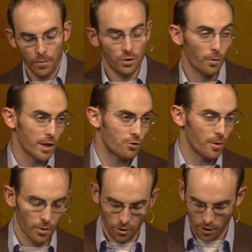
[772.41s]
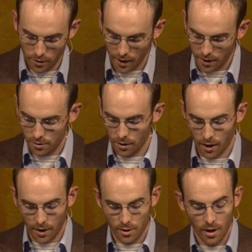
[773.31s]
And so we attribute good things to
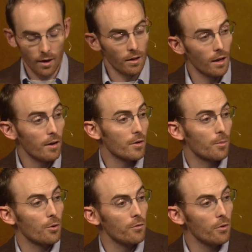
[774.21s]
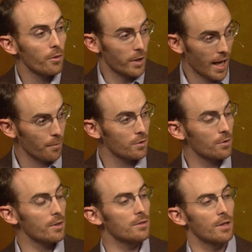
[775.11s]
God's love and approval when they happen
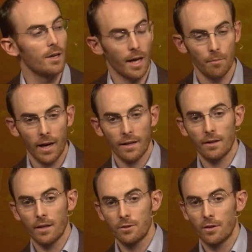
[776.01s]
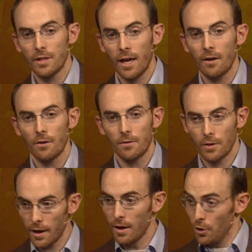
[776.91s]
to us, and bad things are his anger. Okay?